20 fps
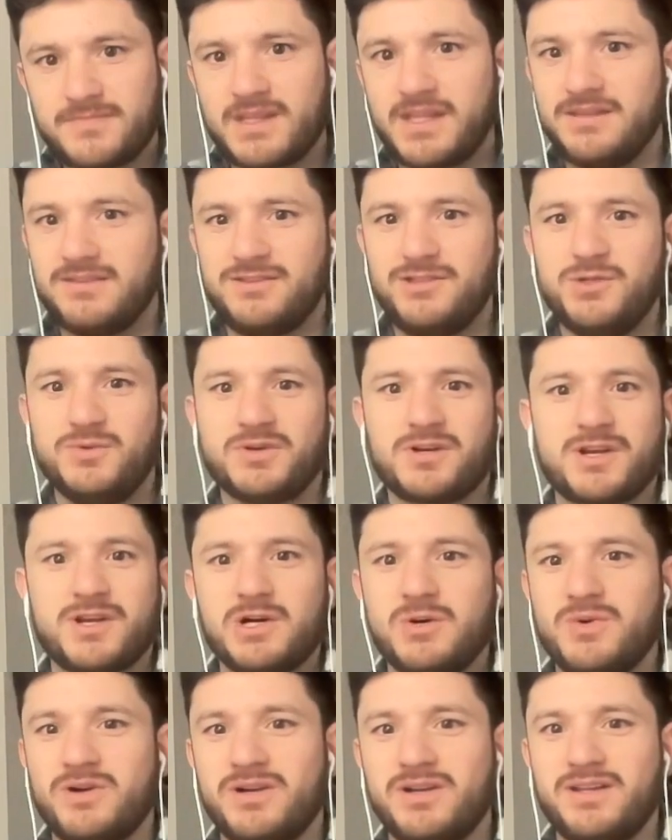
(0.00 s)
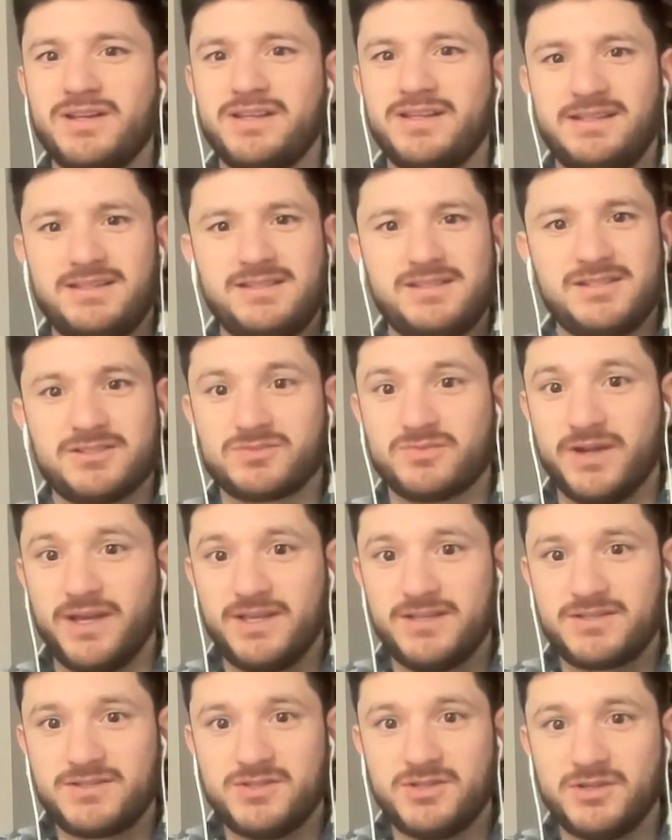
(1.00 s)
Do you want to know one of the easiest
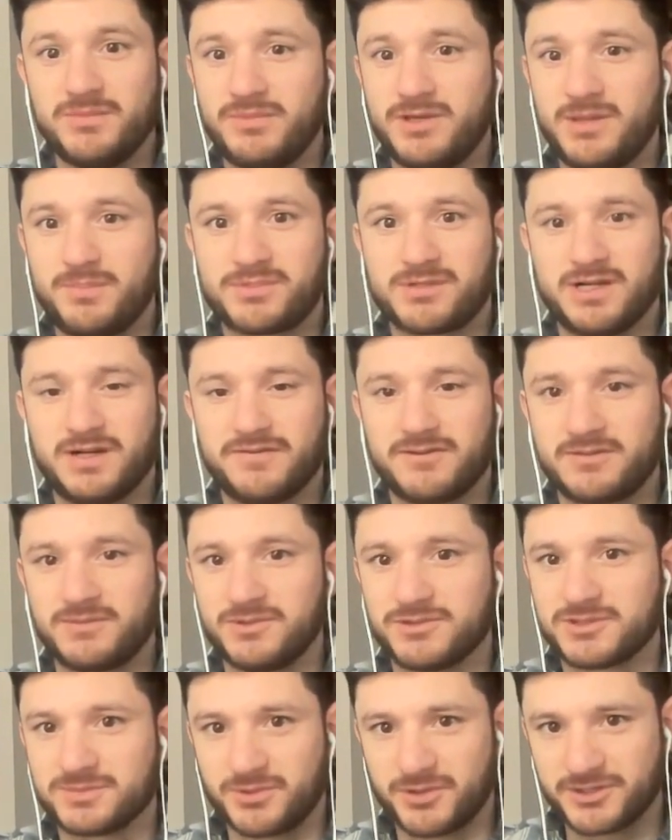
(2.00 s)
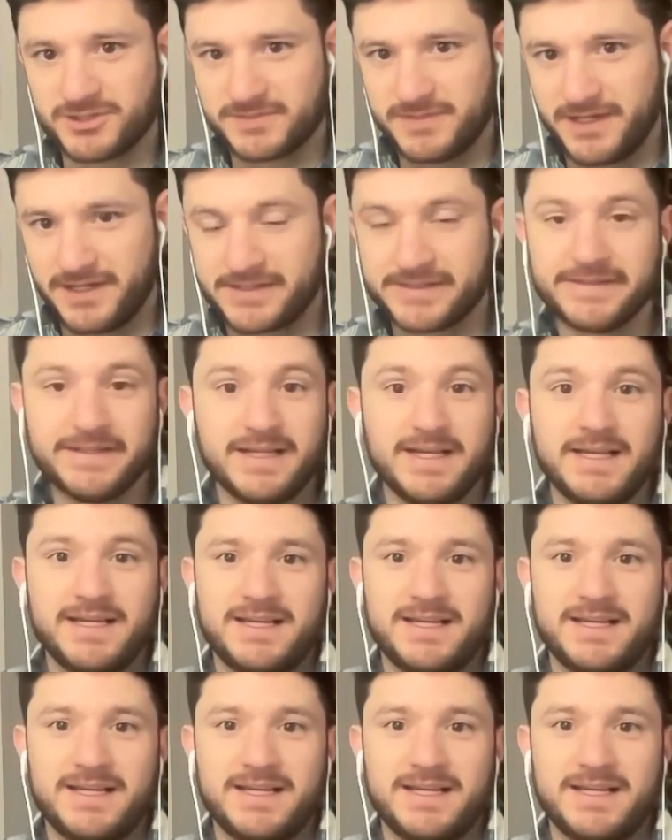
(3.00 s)
ways you can be a profitable sports bettor?